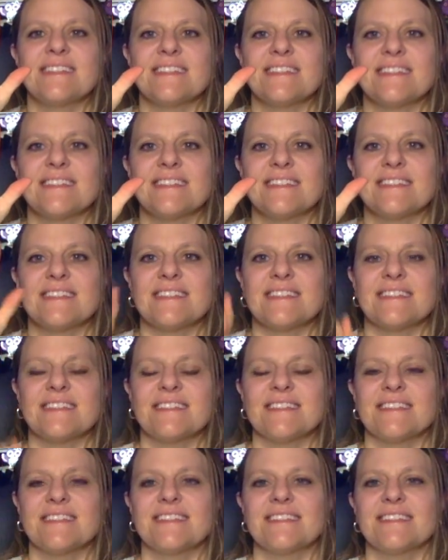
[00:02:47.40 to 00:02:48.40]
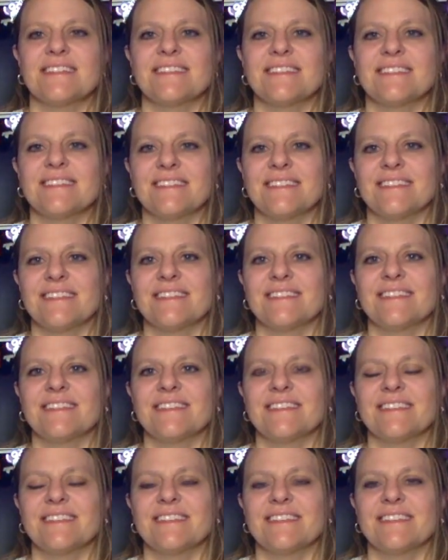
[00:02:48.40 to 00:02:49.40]

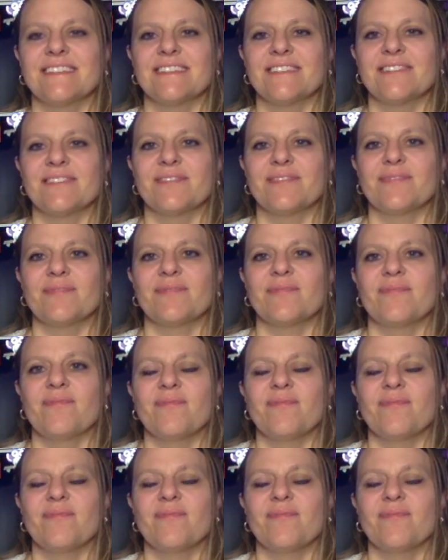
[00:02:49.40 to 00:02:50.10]
No one is speaking in this clip.